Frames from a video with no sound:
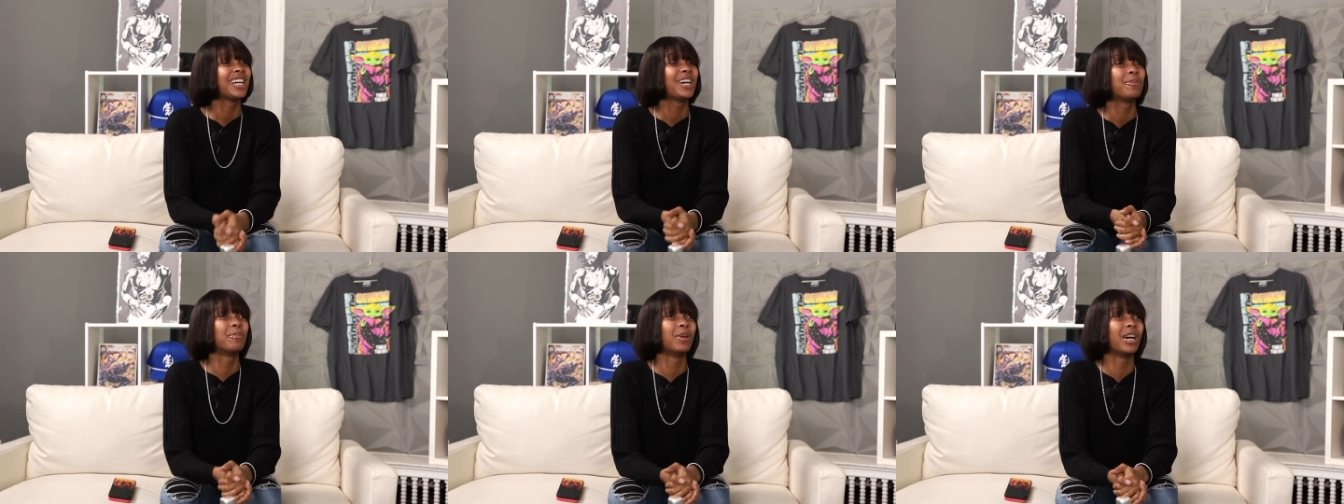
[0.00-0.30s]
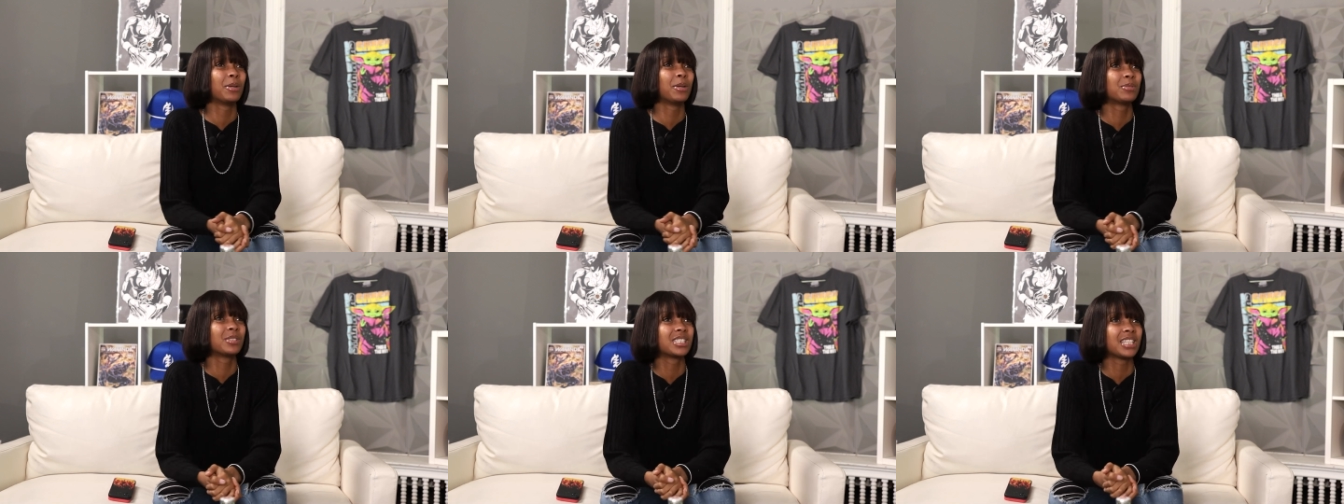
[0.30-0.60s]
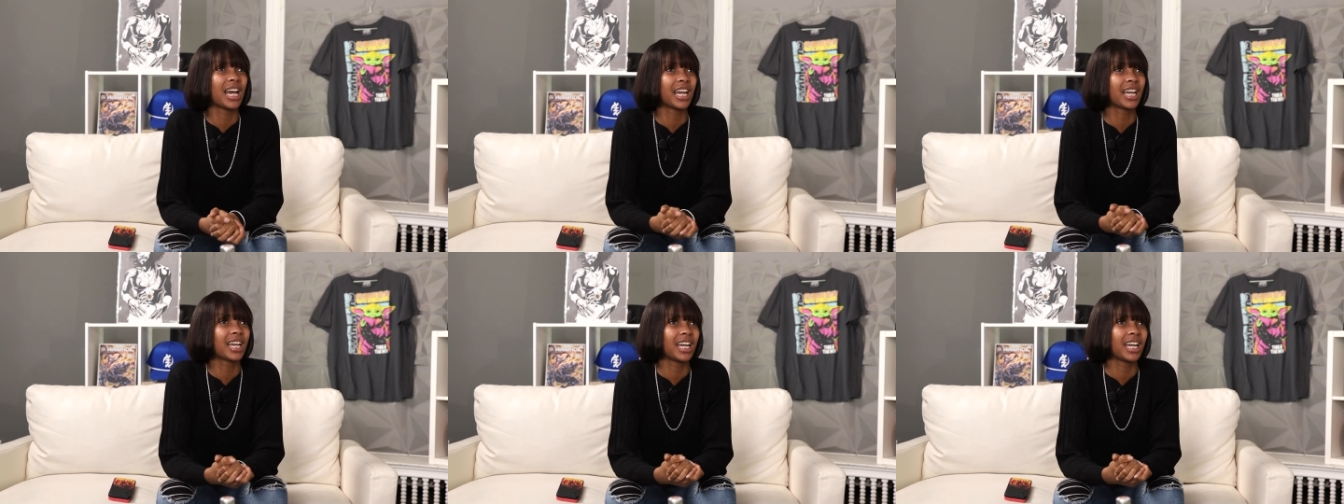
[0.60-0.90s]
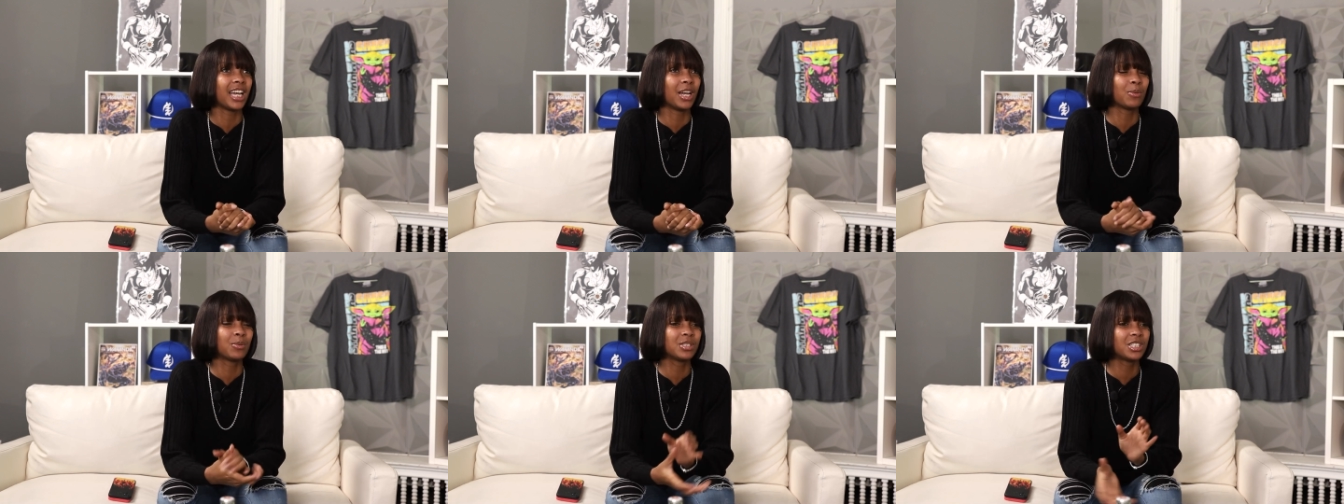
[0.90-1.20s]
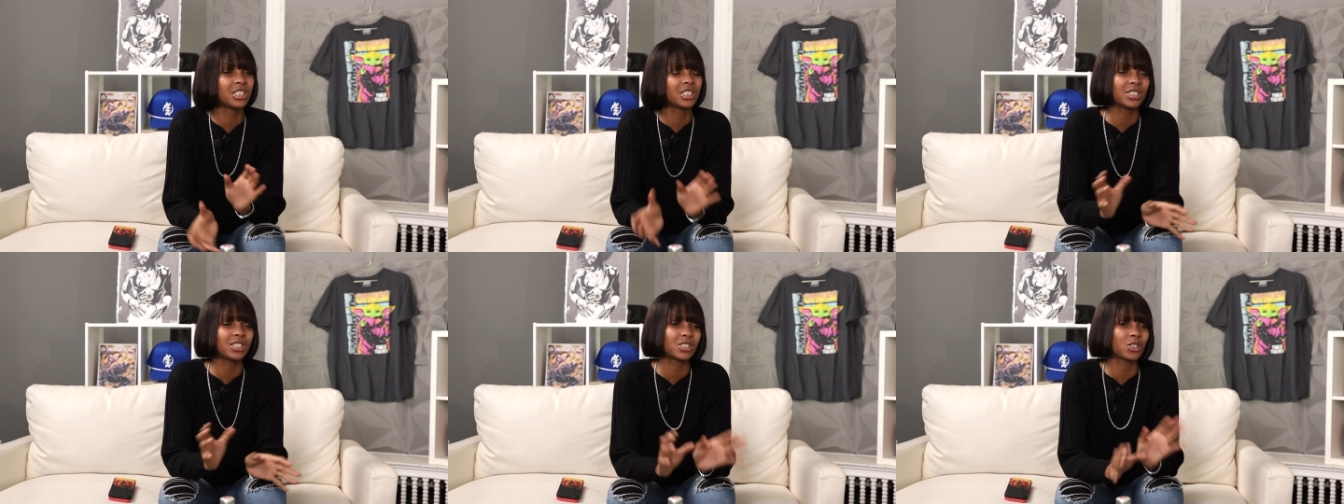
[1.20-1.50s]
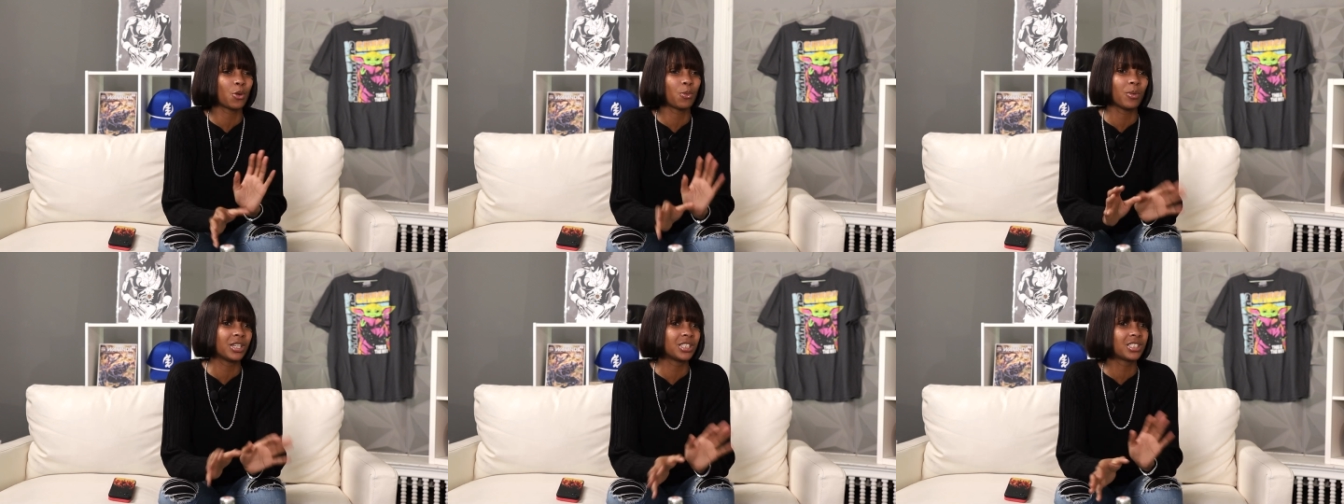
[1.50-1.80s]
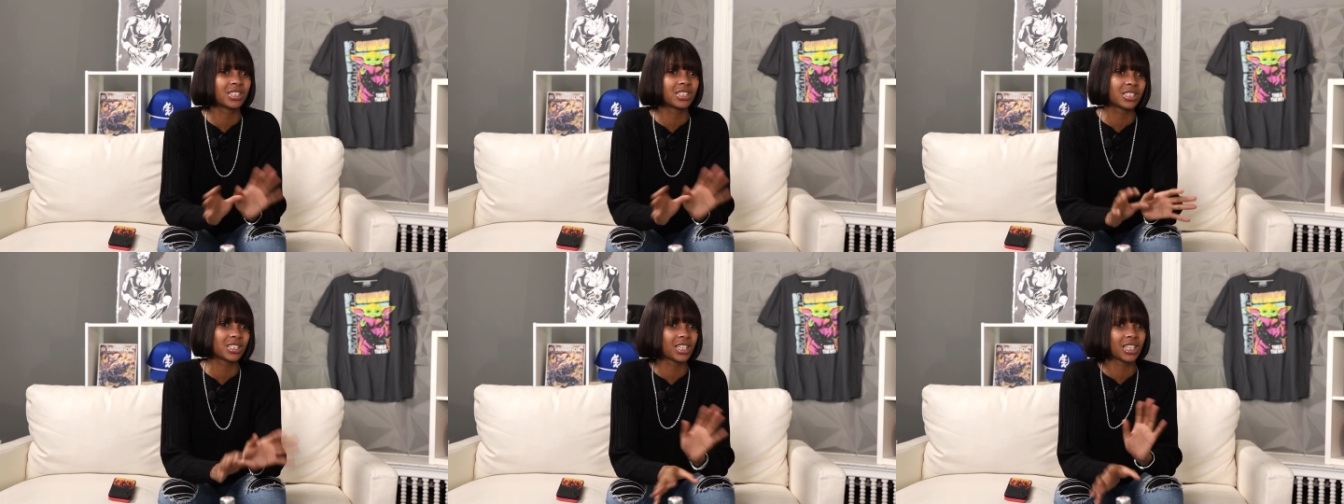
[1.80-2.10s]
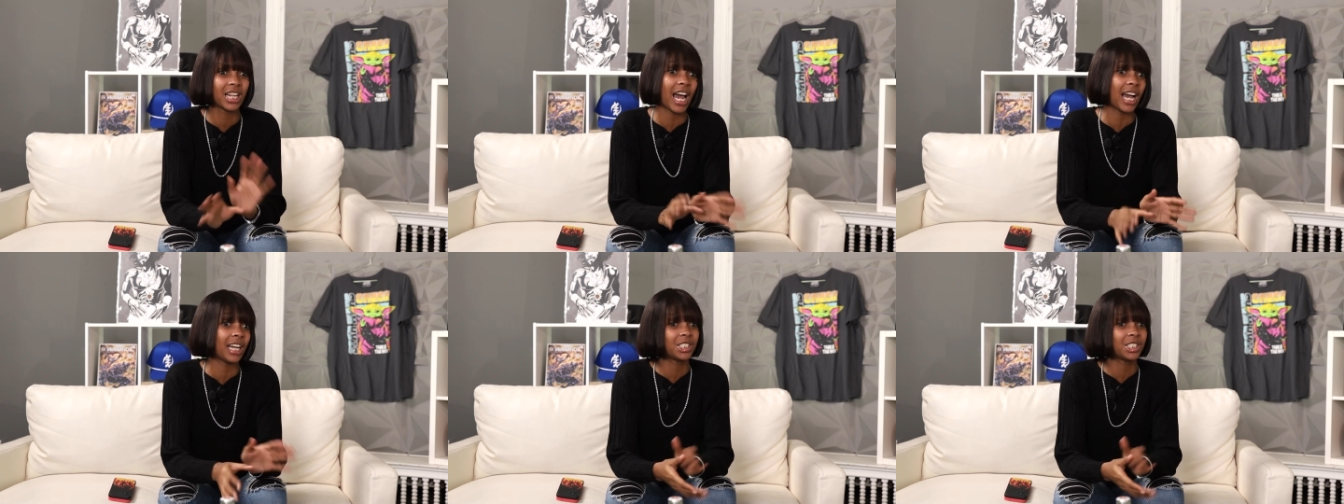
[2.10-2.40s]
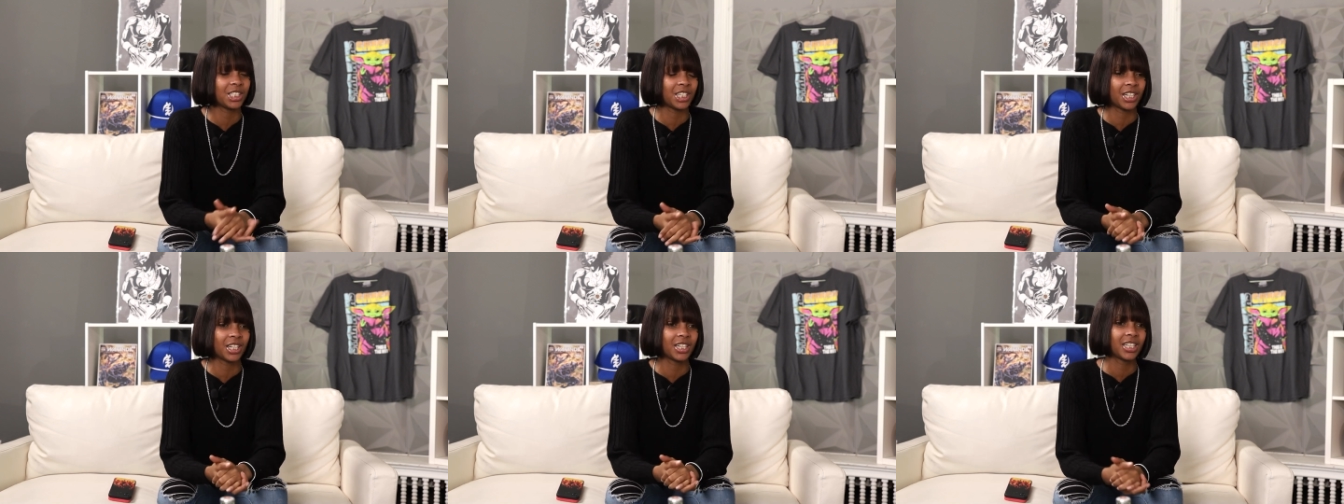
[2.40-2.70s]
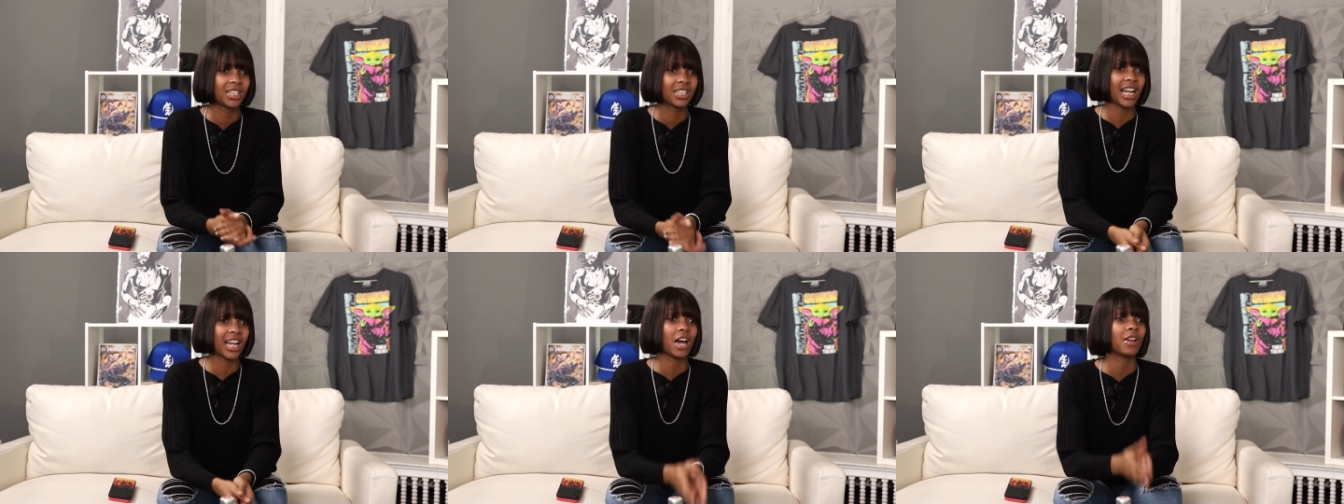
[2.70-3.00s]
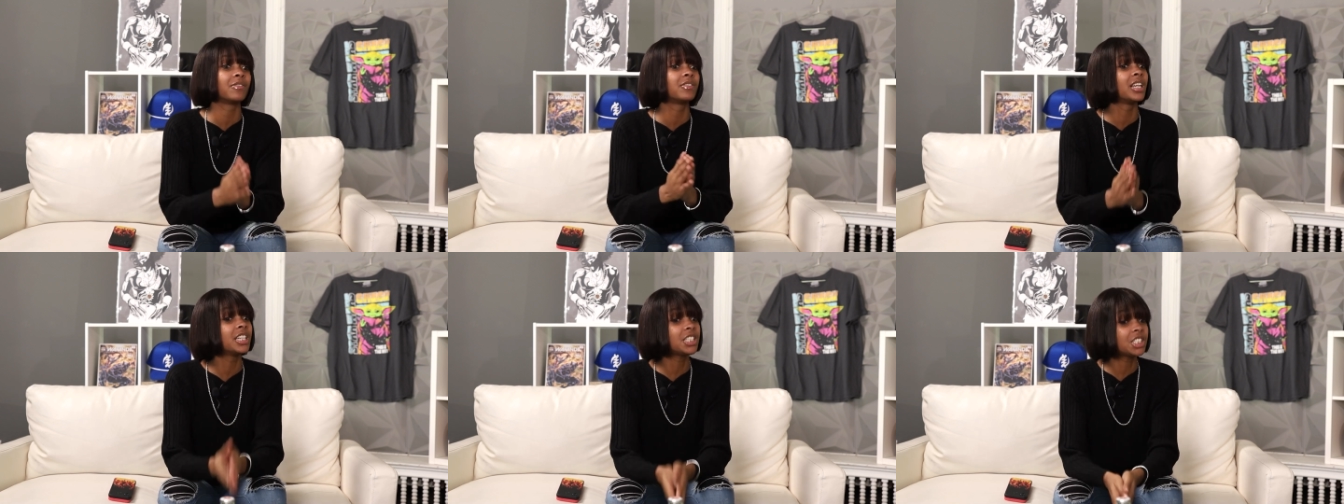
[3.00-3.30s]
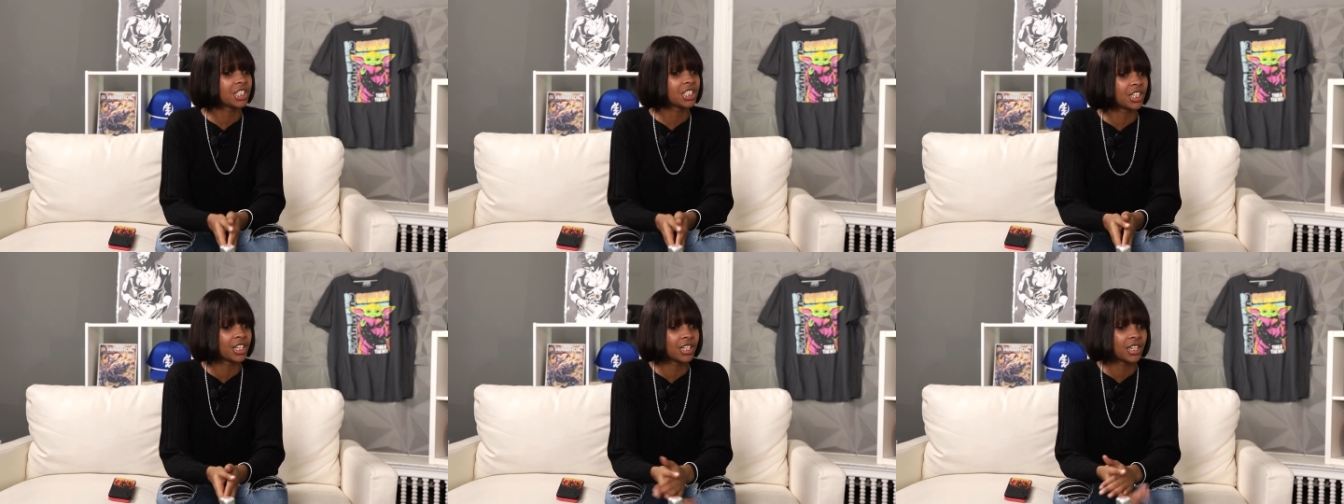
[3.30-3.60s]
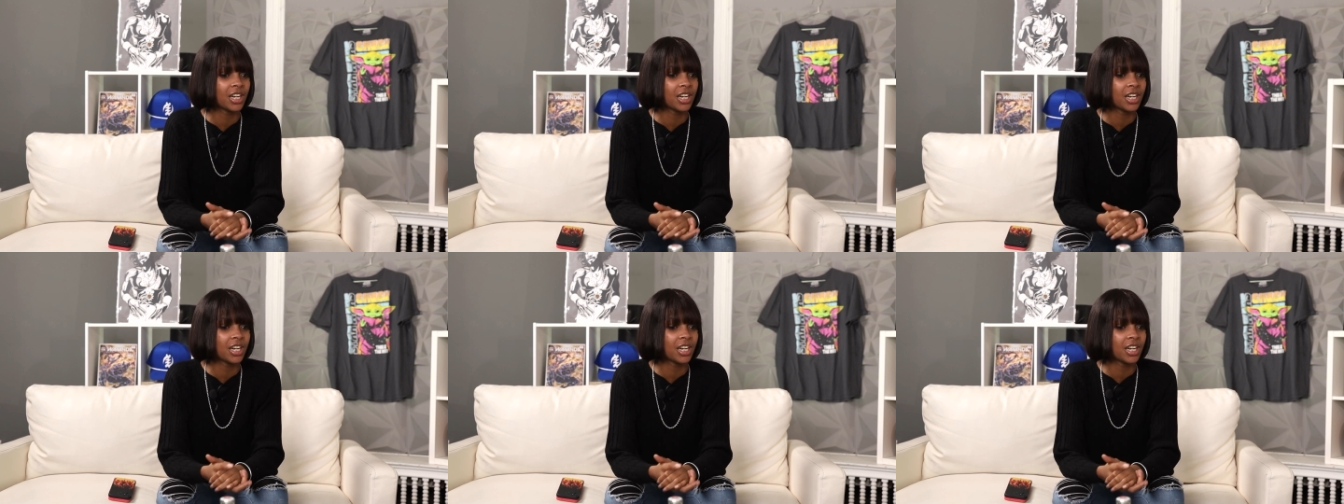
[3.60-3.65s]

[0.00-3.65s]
But it was like, it was just so much last year. Now this year,